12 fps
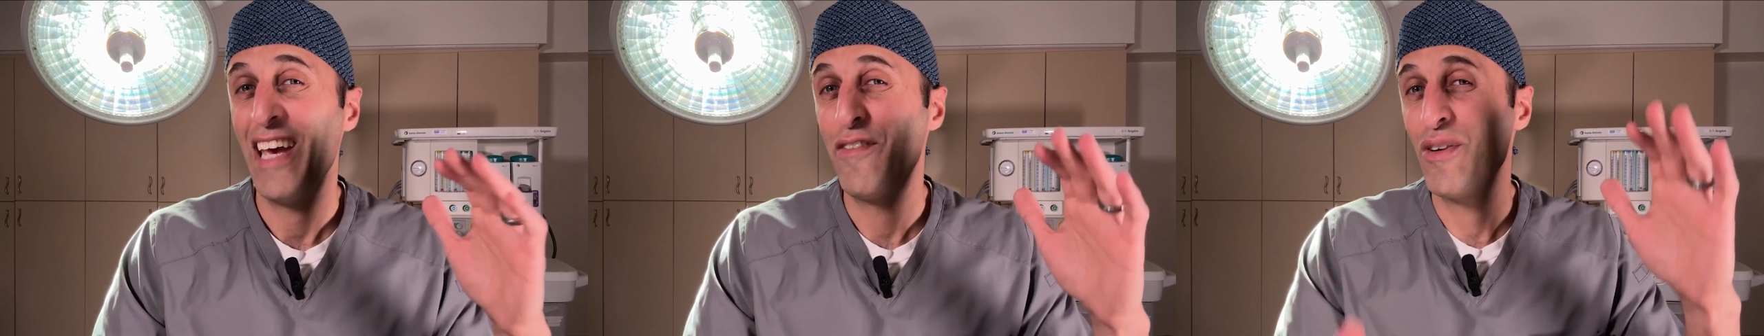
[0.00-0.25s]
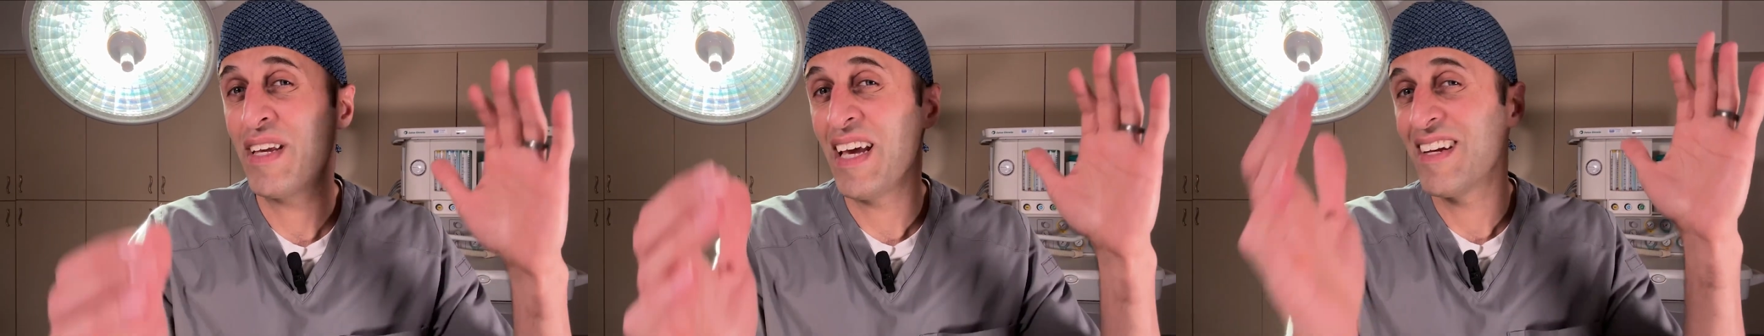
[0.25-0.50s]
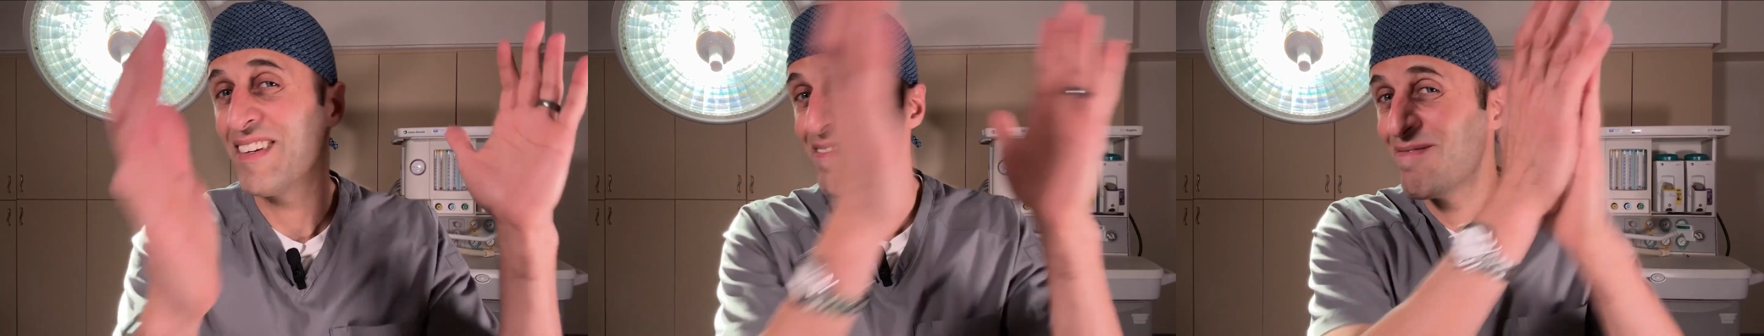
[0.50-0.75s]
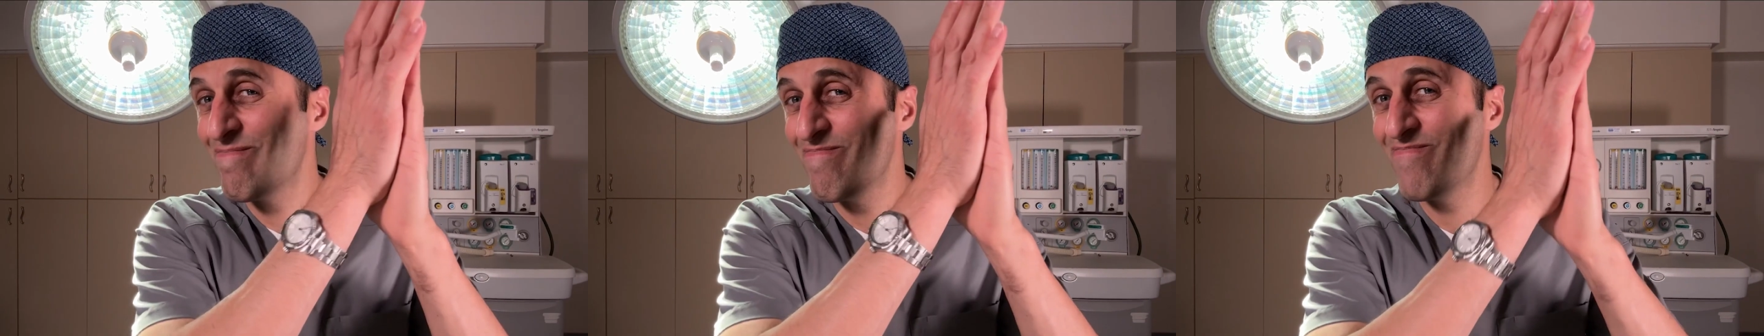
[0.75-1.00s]
If you get
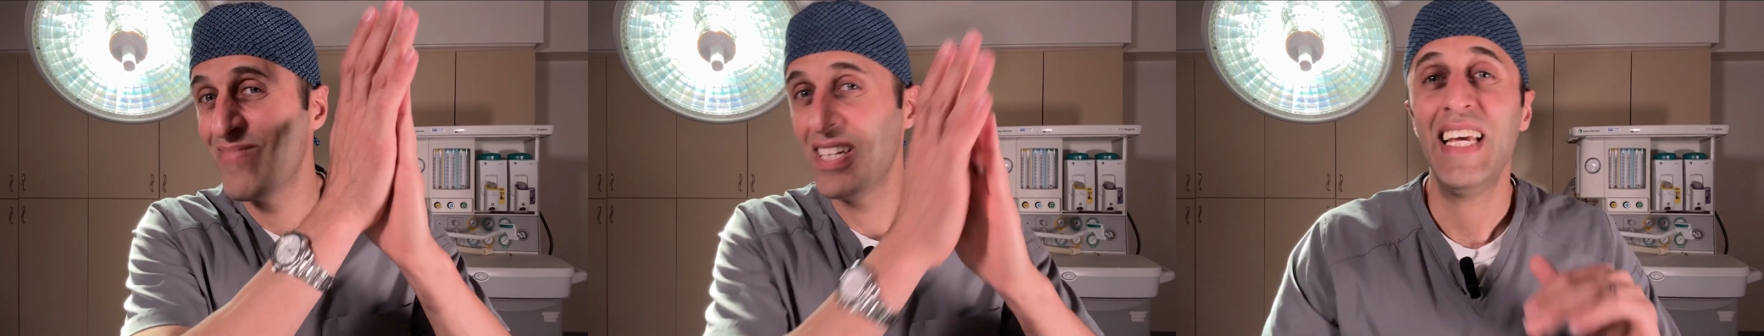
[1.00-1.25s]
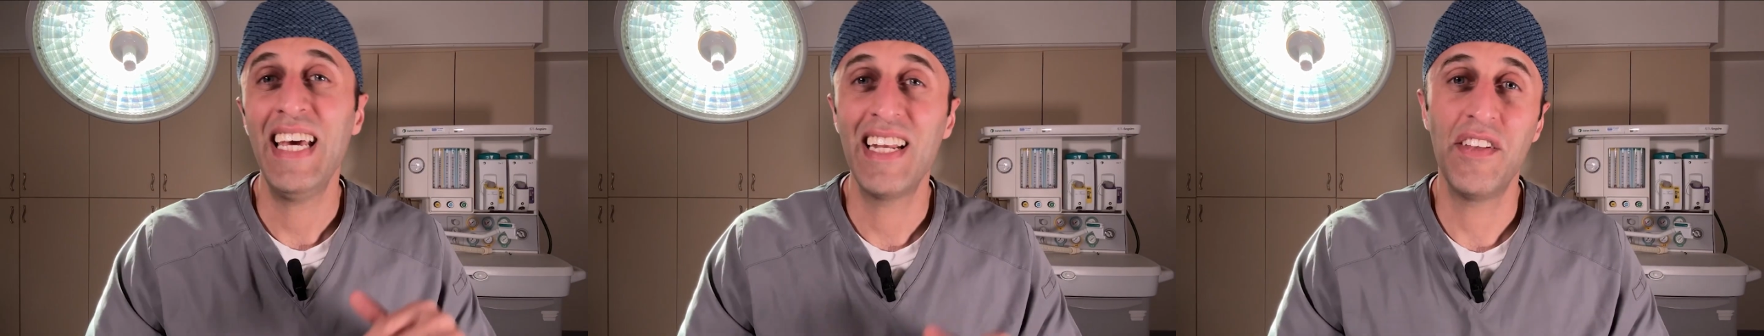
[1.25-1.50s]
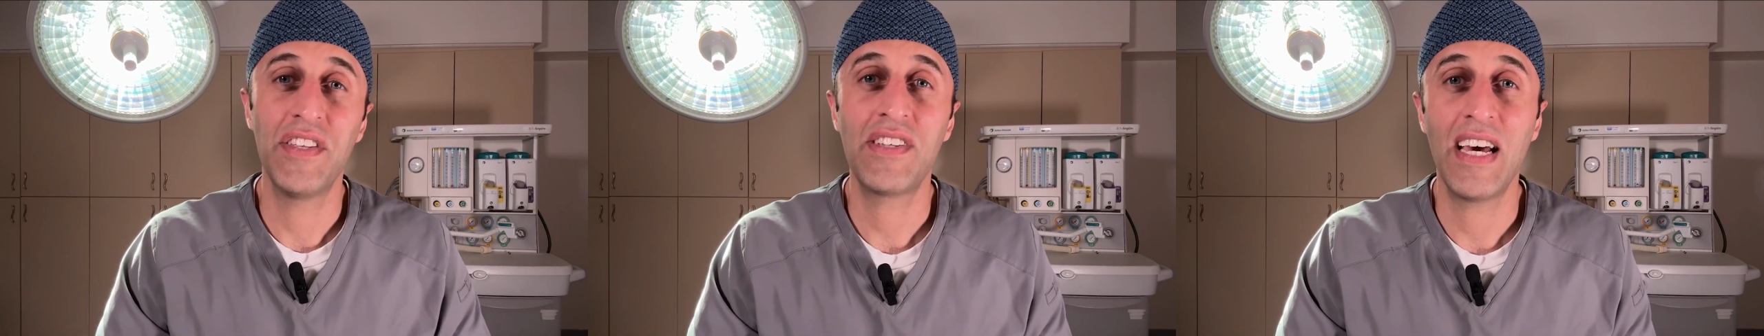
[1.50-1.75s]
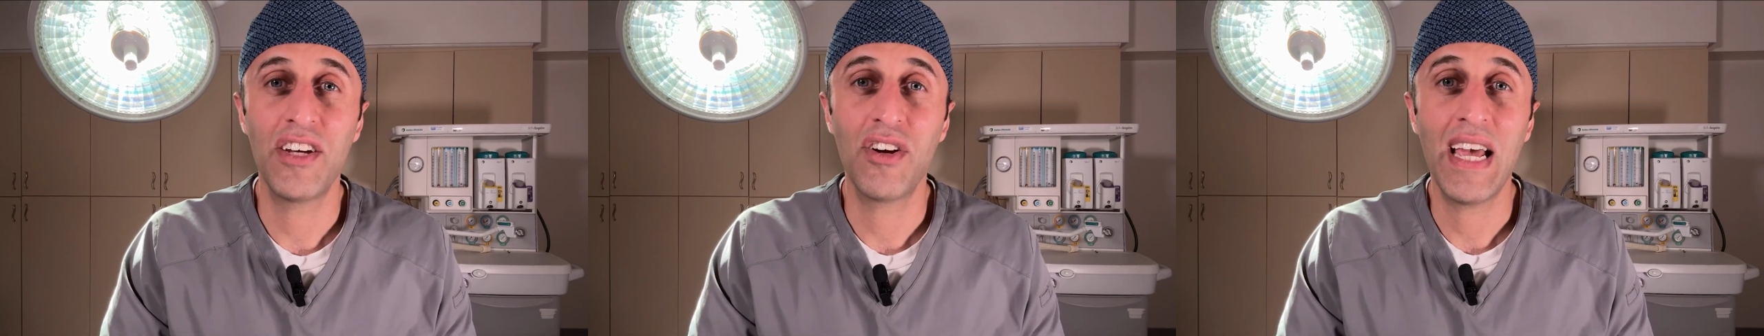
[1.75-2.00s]
hit on the
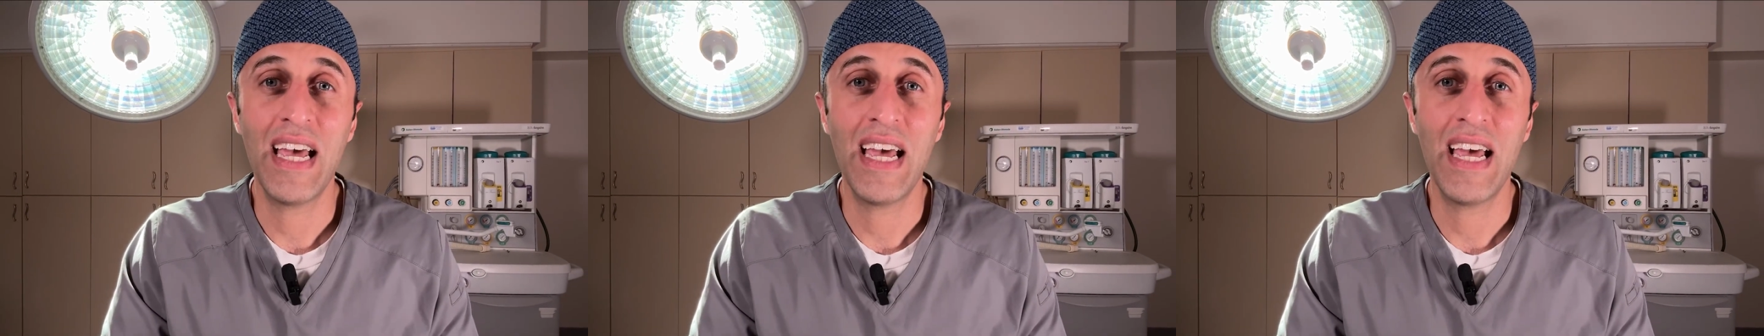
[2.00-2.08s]
side of your